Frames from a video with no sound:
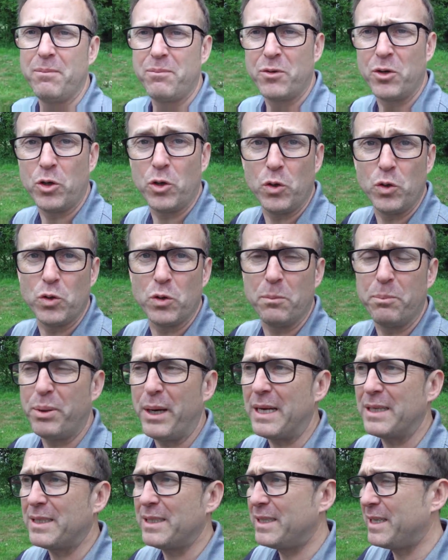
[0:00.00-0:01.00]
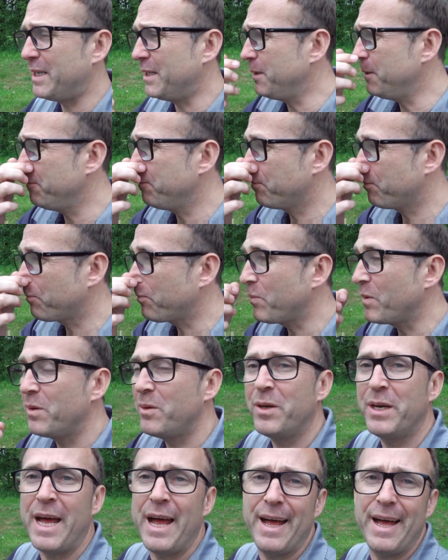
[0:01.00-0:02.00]
Going to do some practice here,
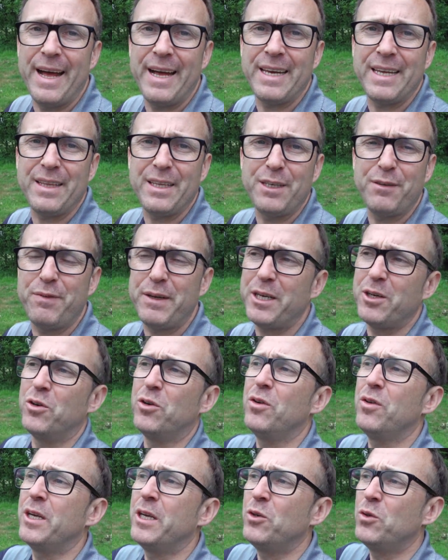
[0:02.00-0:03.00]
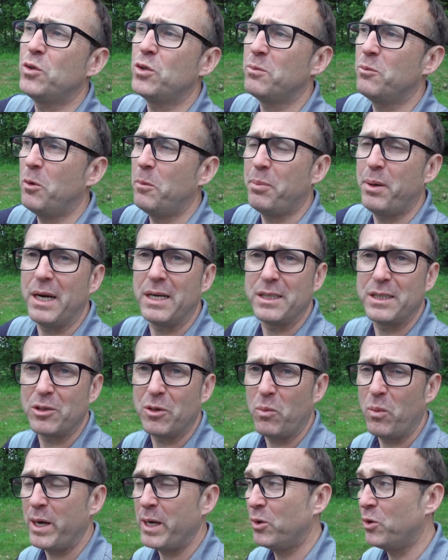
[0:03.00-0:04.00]
going to edit this video, then do some more practice
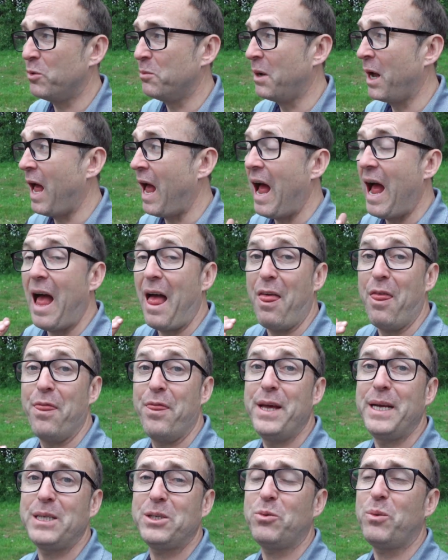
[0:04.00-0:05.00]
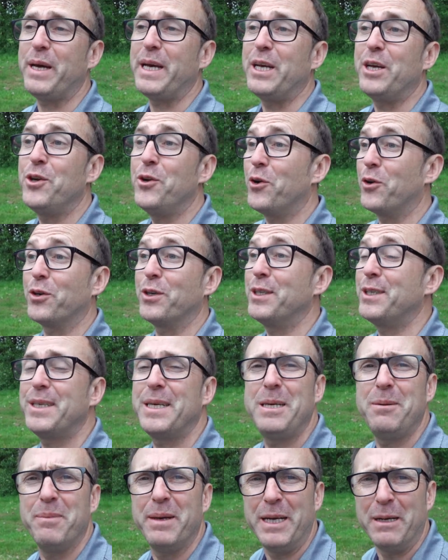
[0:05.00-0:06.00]
on the way home. This week, you're not going to
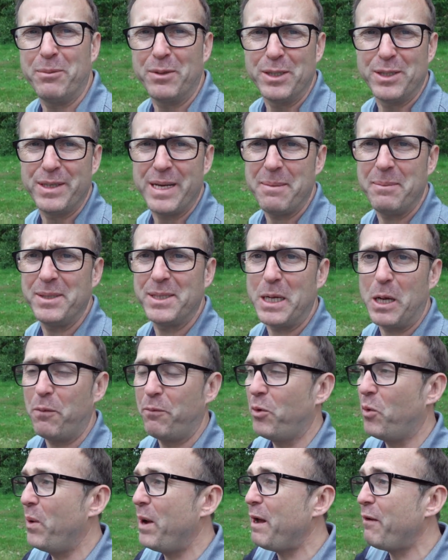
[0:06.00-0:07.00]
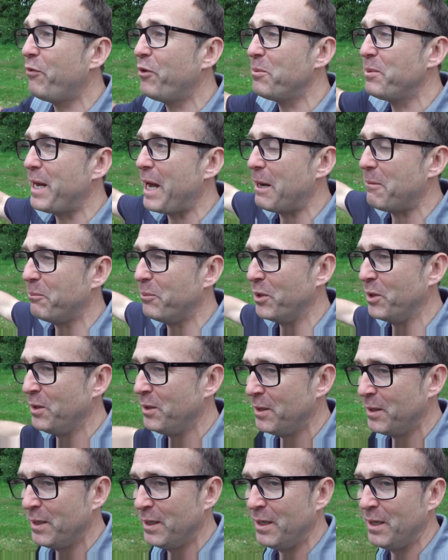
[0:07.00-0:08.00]
see me, I'm going to take myself away from camera
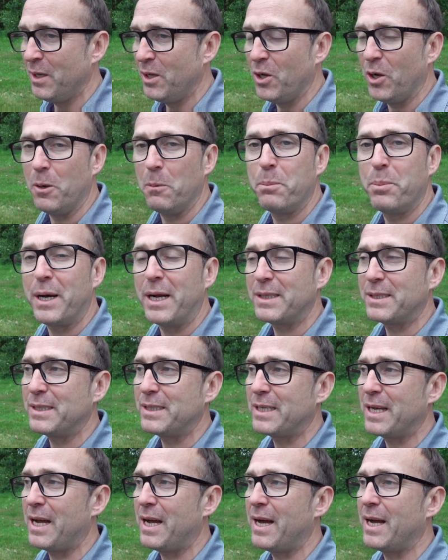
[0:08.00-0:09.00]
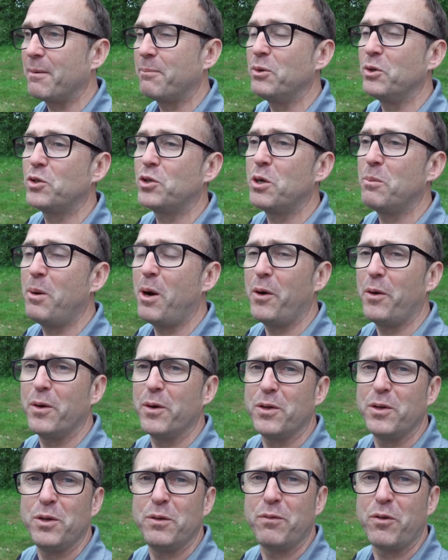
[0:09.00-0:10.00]
and practice hard. But
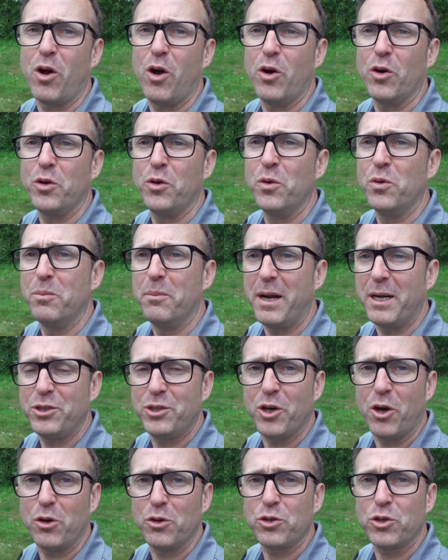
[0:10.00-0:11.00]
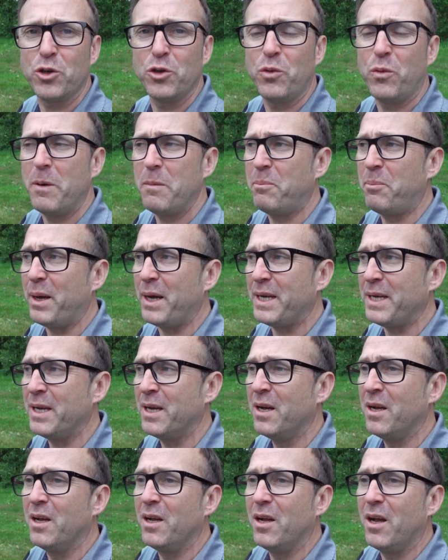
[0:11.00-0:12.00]
tomorrow, you've got young man Josh and OMP.
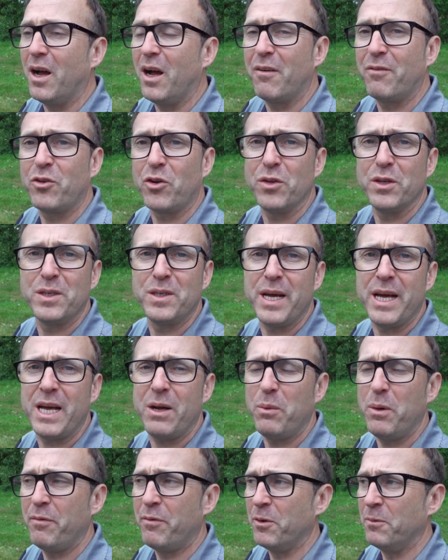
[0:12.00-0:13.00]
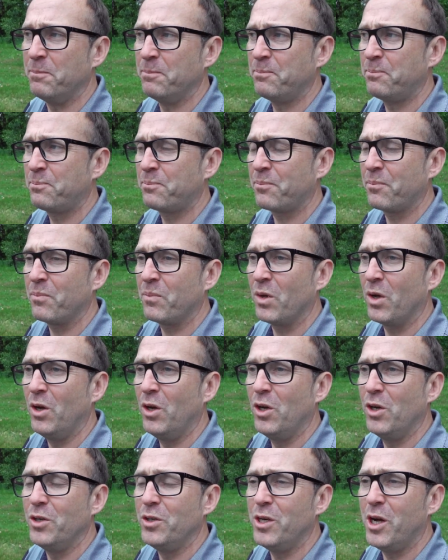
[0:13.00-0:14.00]
I've got the day with them.
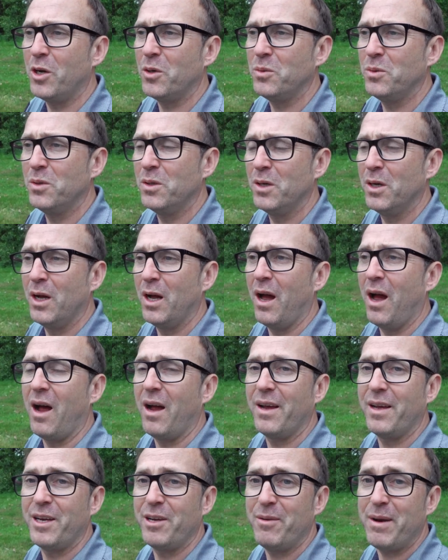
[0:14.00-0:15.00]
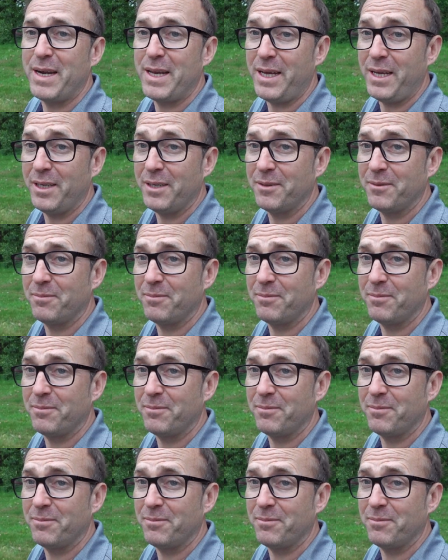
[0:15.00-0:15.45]
Now, you ready?